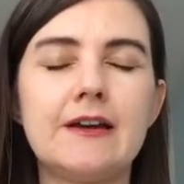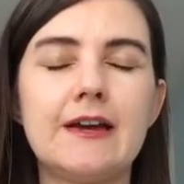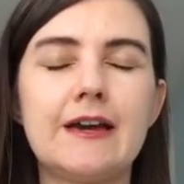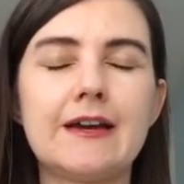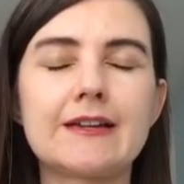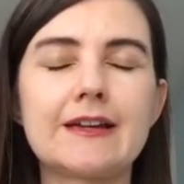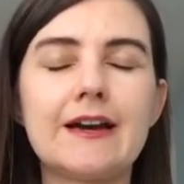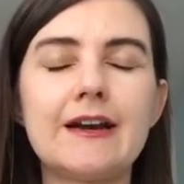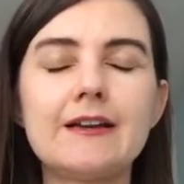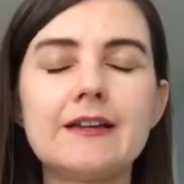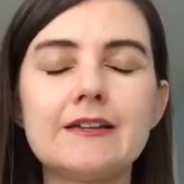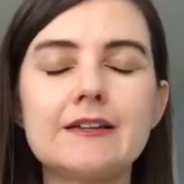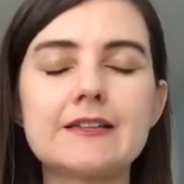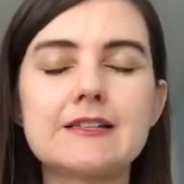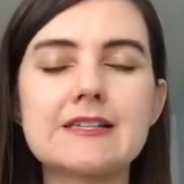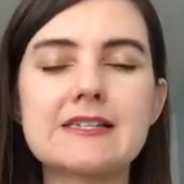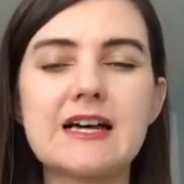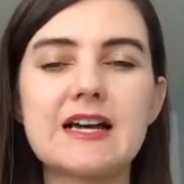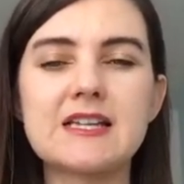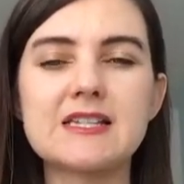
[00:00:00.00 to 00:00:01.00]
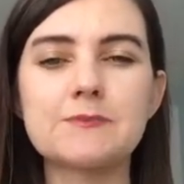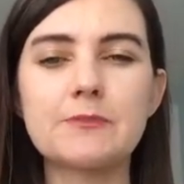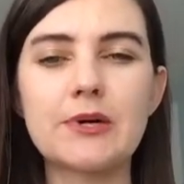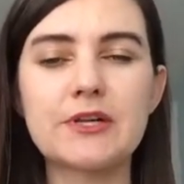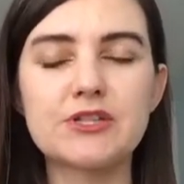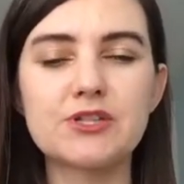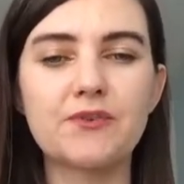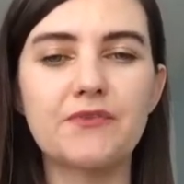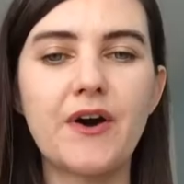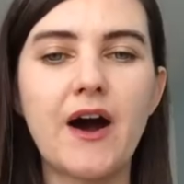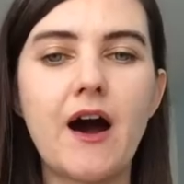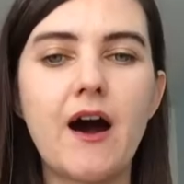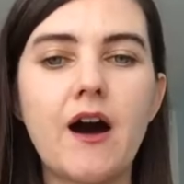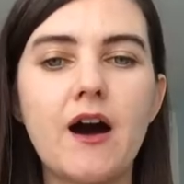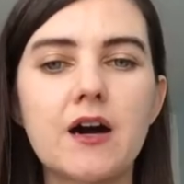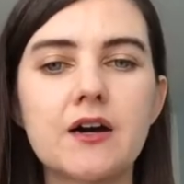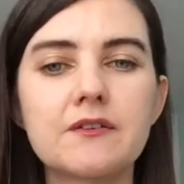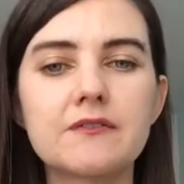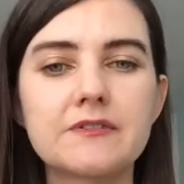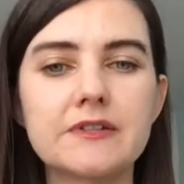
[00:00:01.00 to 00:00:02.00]
And kind of this aspect of
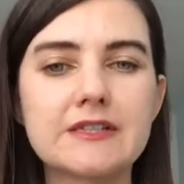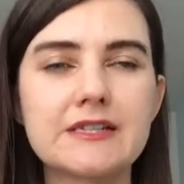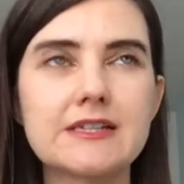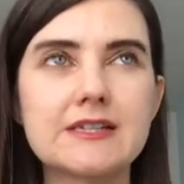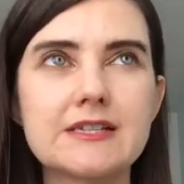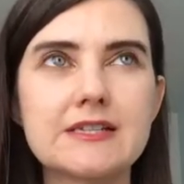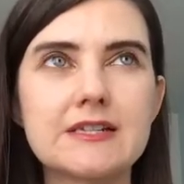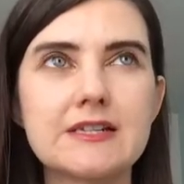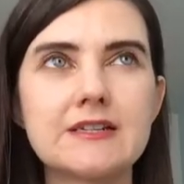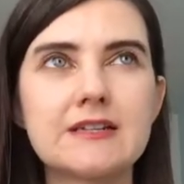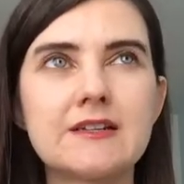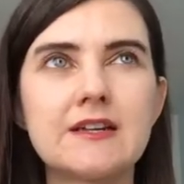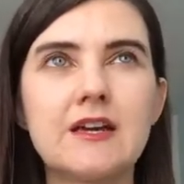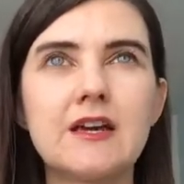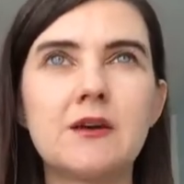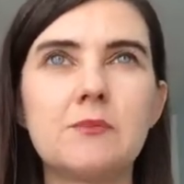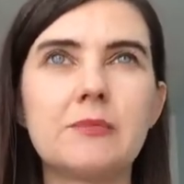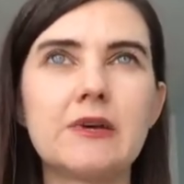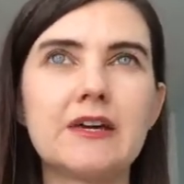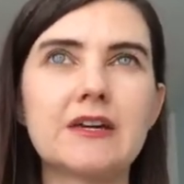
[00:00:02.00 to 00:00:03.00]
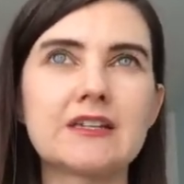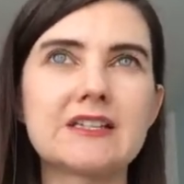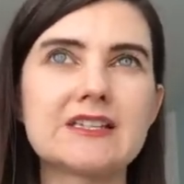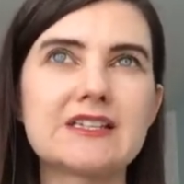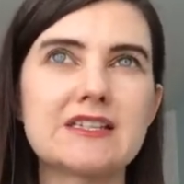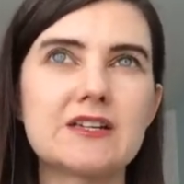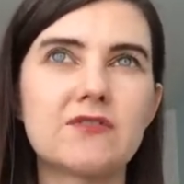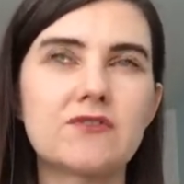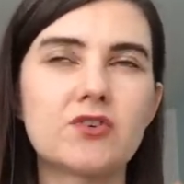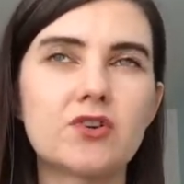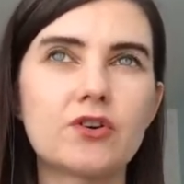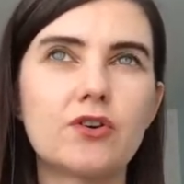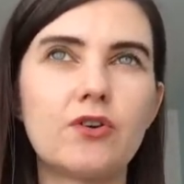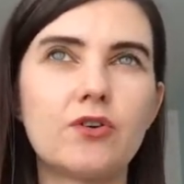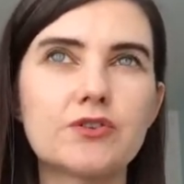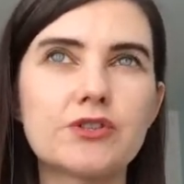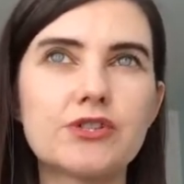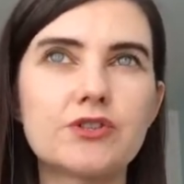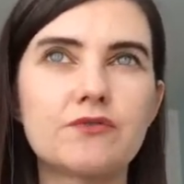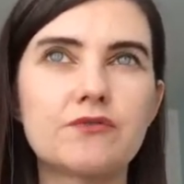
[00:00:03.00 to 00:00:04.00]
harvest, because Virgo
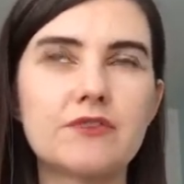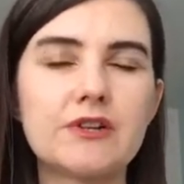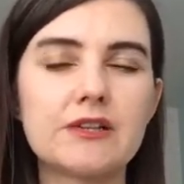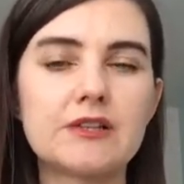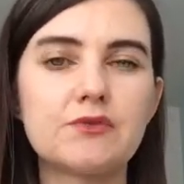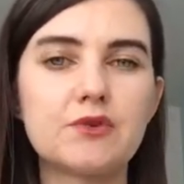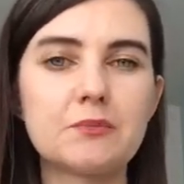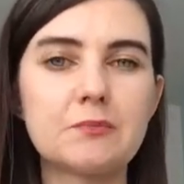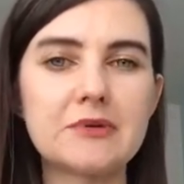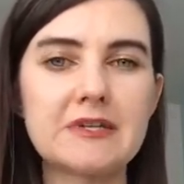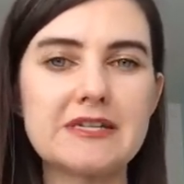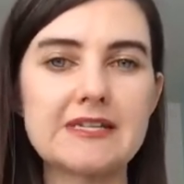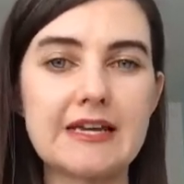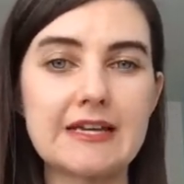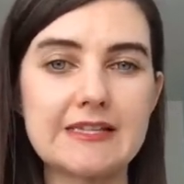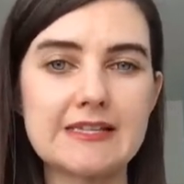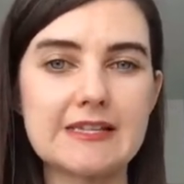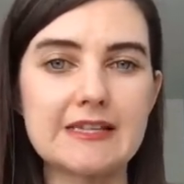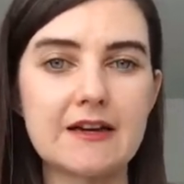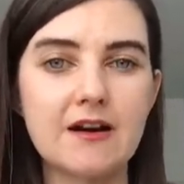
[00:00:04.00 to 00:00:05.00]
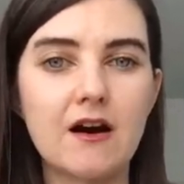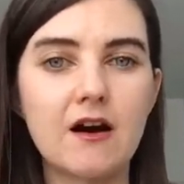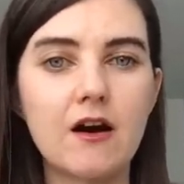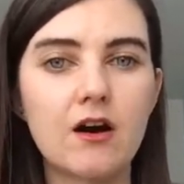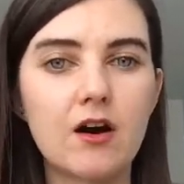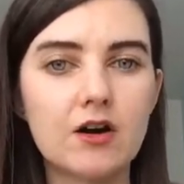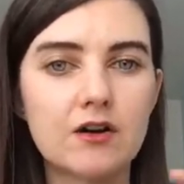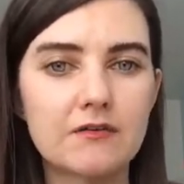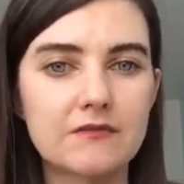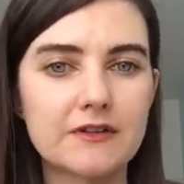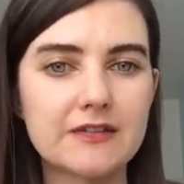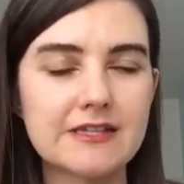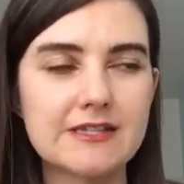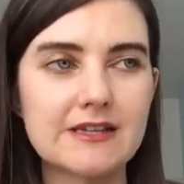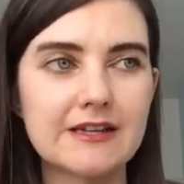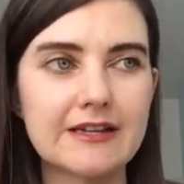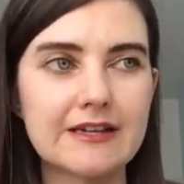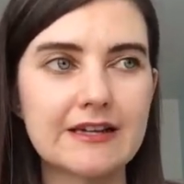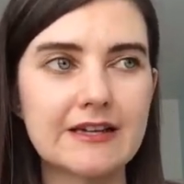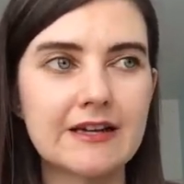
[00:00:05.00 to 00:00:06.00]
also really represents the harvest,
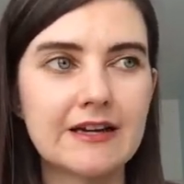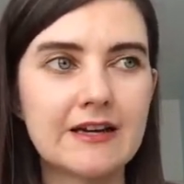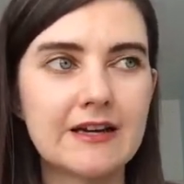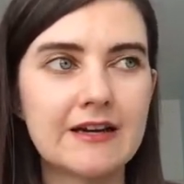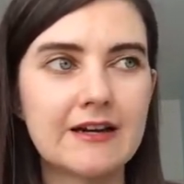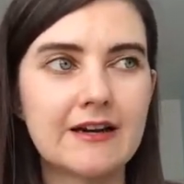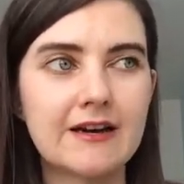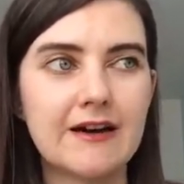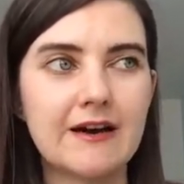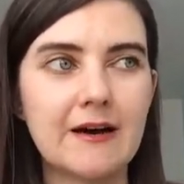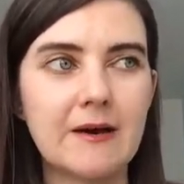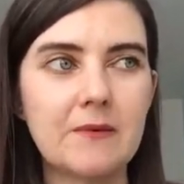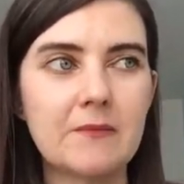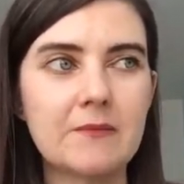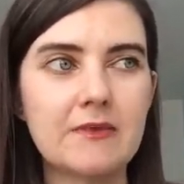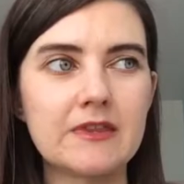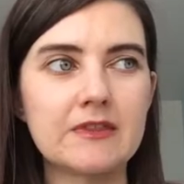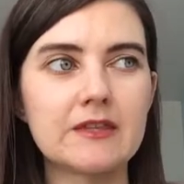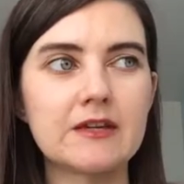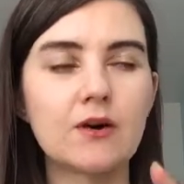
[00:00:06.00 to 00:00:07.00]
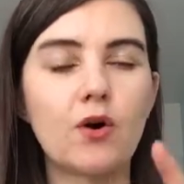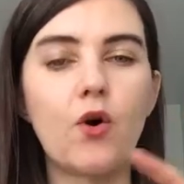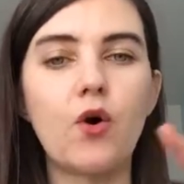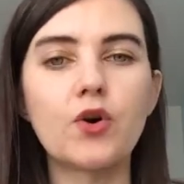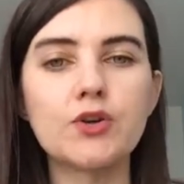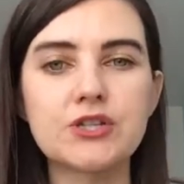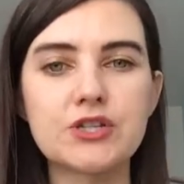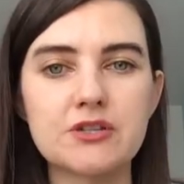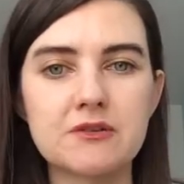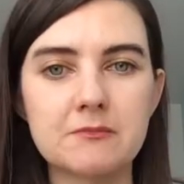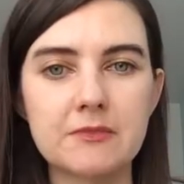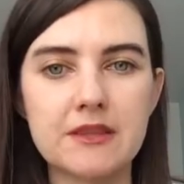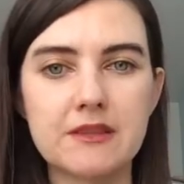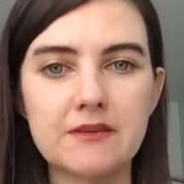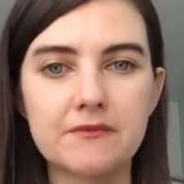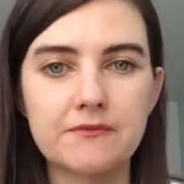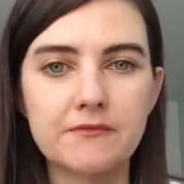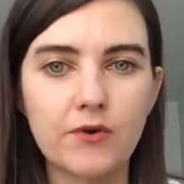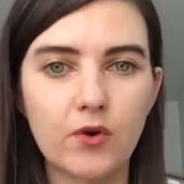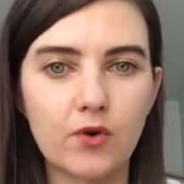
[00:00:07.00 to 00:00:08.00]
like in the autumn, in the
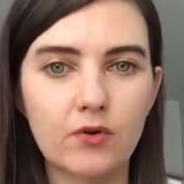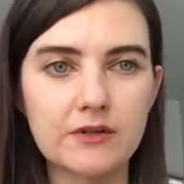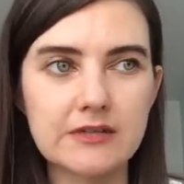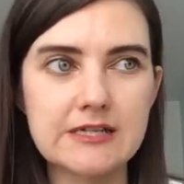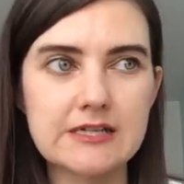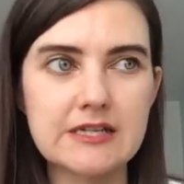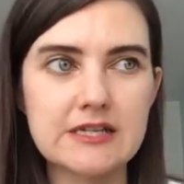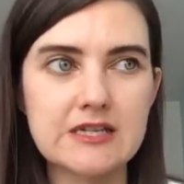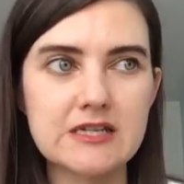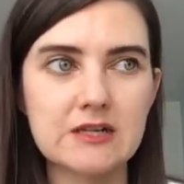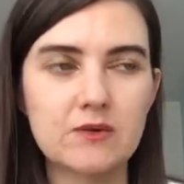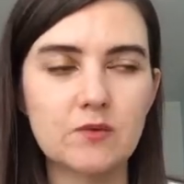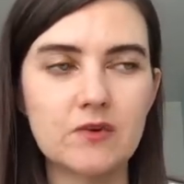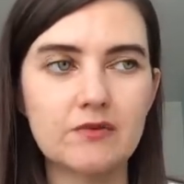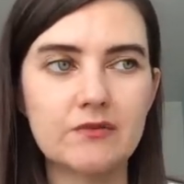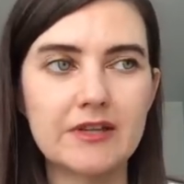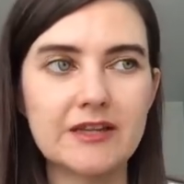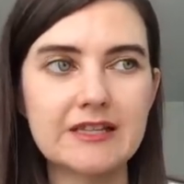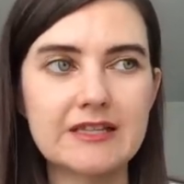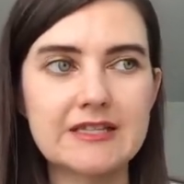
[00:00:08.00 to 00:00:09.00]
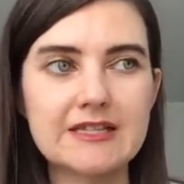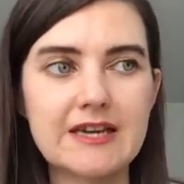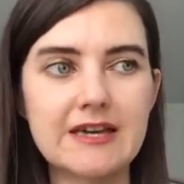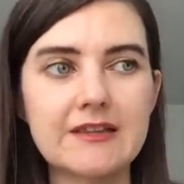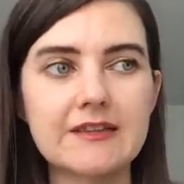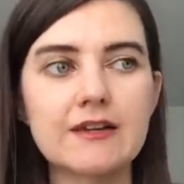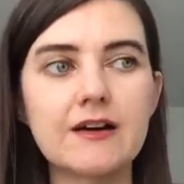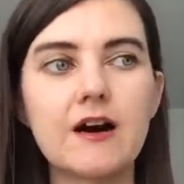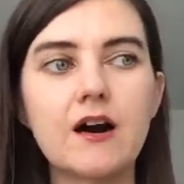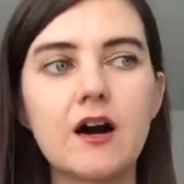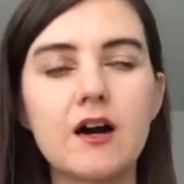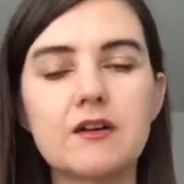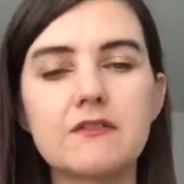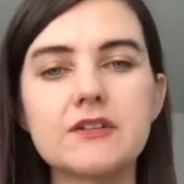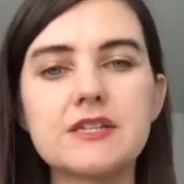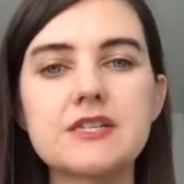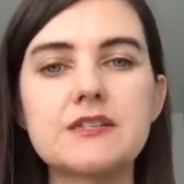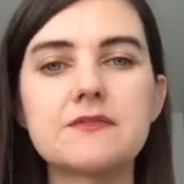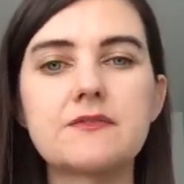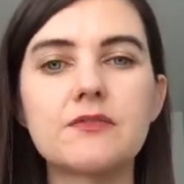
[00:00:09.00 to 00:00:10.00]
fall season, we really take the
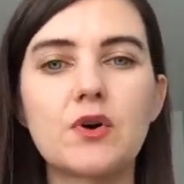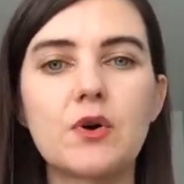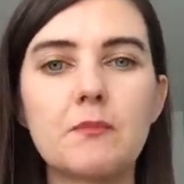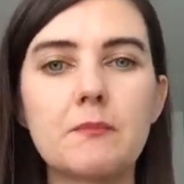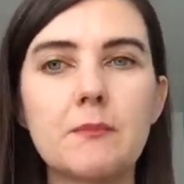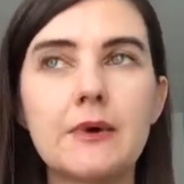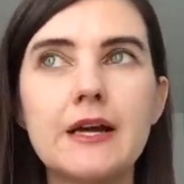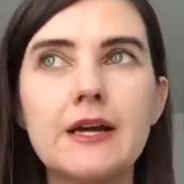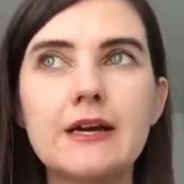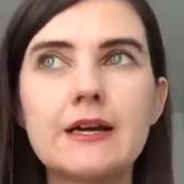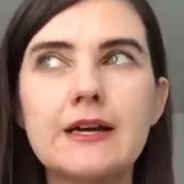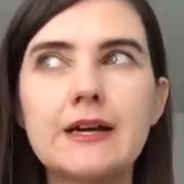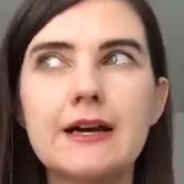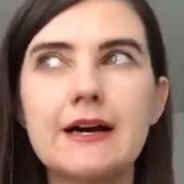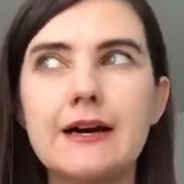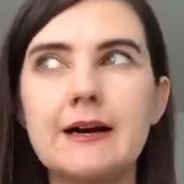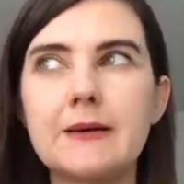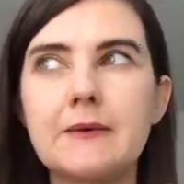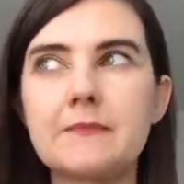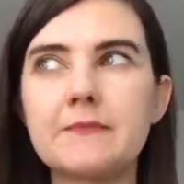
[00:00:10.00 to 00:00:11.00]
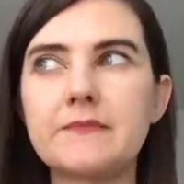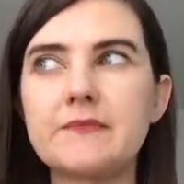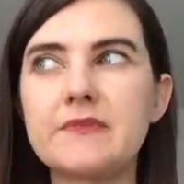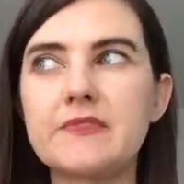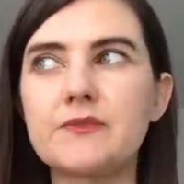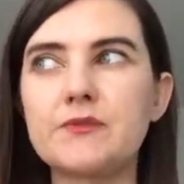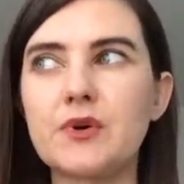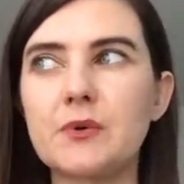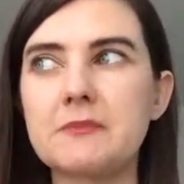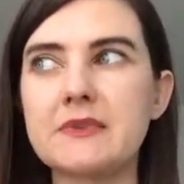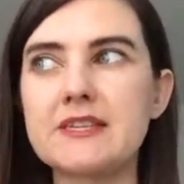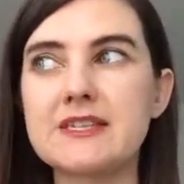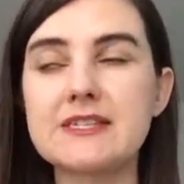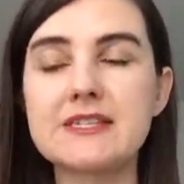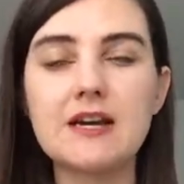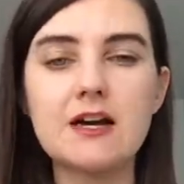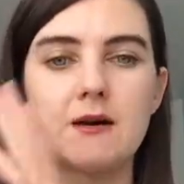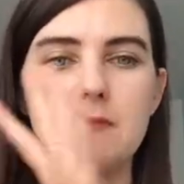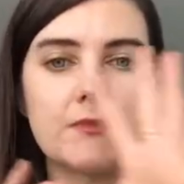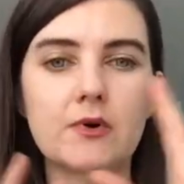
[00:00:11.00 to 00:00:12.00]
harvest from the
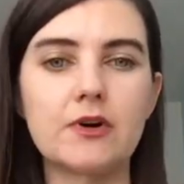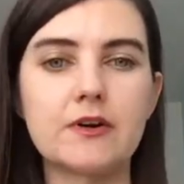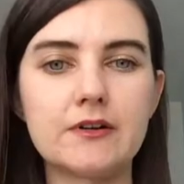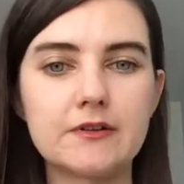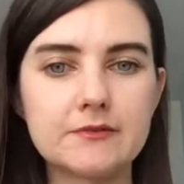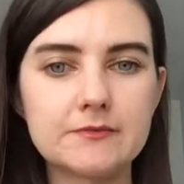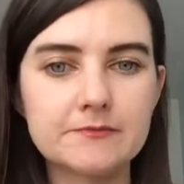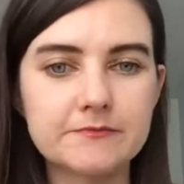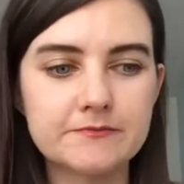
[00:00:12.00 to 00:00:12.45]
summer.